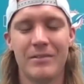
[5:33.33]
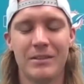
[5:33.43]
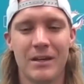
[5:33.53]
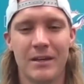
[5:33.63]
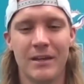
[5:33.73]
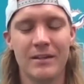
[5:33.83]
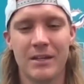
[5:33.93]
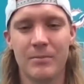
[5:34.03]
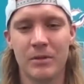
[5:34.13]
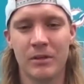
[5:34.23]
every time,
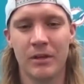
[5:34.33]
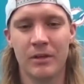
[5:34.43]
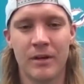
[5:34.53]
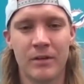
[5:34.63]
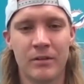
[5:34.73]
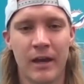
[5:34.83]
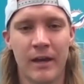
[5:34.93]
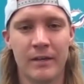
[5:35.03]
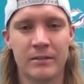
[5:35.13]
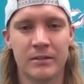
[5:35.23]
anytime you can get around the
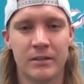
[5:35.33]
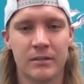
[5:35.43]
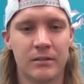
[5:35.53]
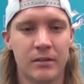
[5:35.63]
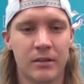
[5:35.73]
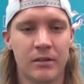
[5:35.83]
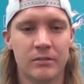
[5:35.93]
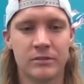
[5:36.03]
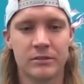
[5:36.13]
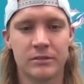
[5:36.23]
guys and you know
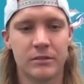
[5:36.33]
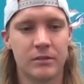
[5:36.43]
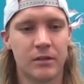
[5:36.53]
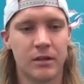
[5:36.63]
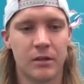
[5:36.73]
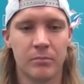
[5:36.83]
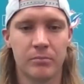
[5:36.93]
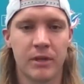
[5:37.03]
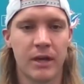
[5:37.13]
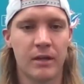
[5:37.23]
just
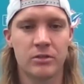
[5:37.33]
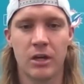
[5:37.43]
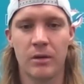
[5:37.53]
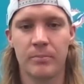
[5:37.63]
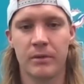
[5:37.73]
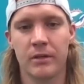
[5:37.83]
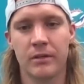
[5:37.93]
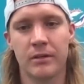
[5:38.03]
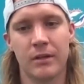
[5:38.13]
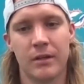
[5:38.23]
um, catch up
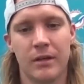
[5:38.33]
and